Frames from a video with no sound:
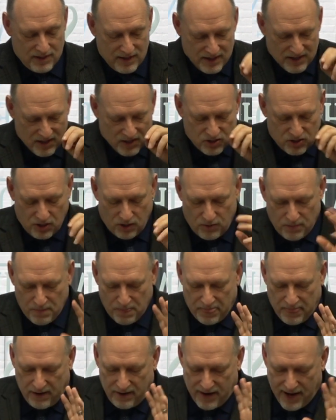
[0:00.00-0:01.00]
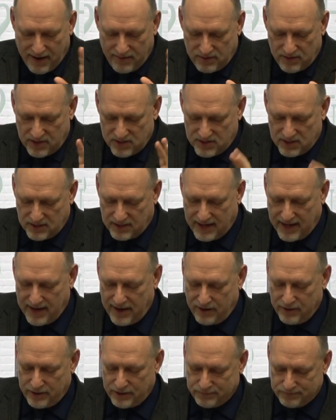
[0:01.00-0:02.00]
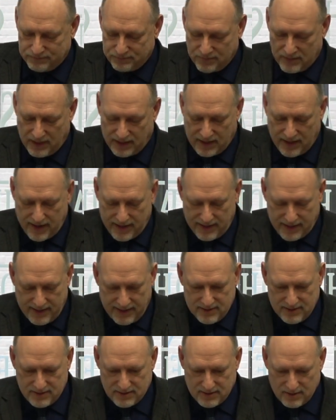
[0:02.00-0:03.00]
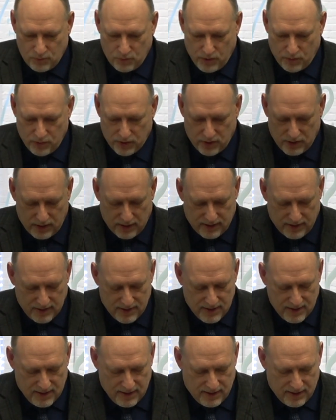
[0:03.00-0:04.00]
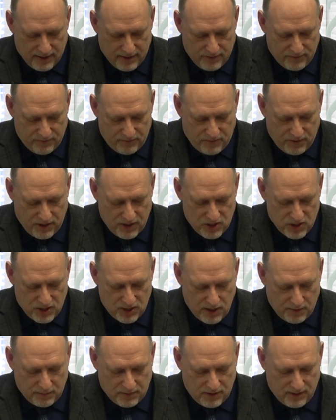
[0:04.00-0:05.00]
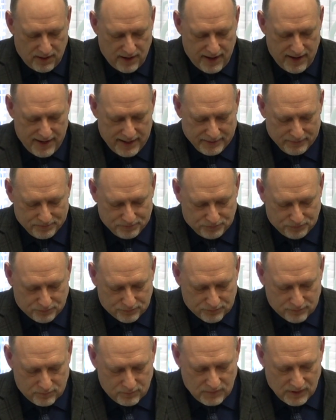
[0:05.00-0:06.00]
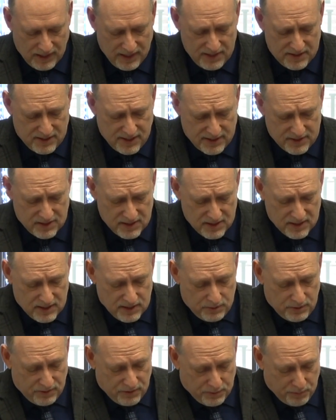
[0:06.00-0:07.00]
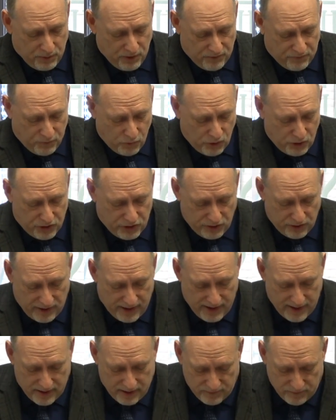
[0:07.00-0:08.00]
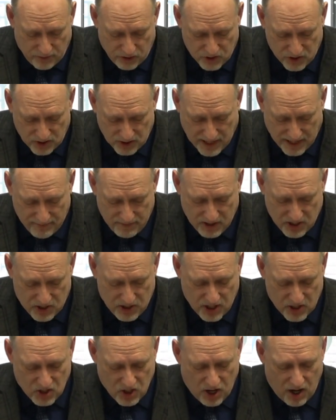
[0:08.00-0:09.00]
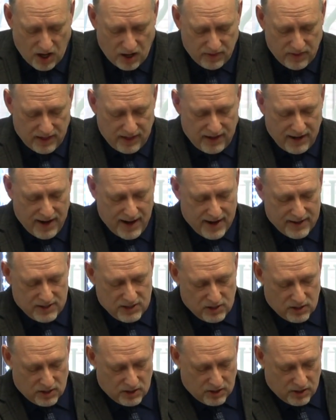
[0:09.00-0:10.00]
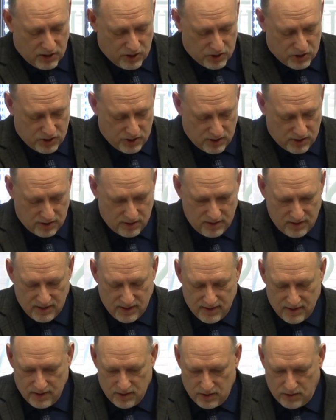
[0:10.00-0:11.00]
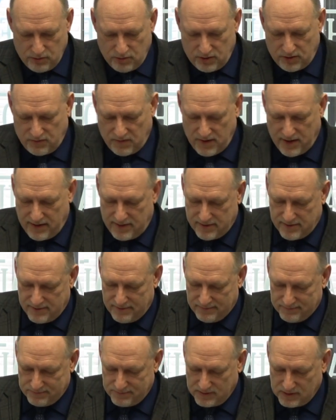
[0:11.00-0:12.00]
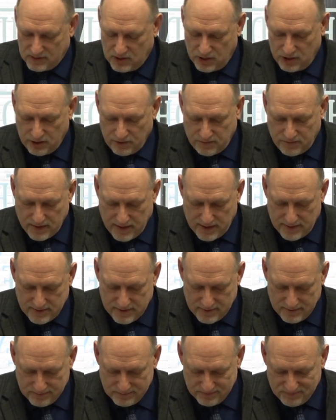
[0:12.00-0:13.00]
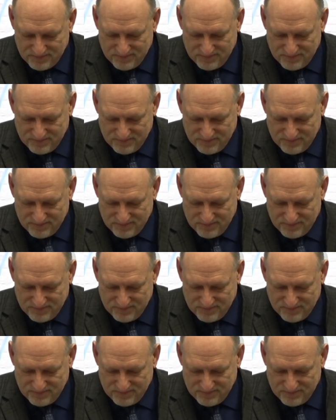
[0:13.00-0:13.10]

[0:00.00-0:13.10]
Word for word: And so they're having this encounter, and that kind of gets us to where we're going to uh, finish it up today. He says, If you put forth your hand in verse 11 and touch all that He has, He's going to curse you to, to His face, to your face.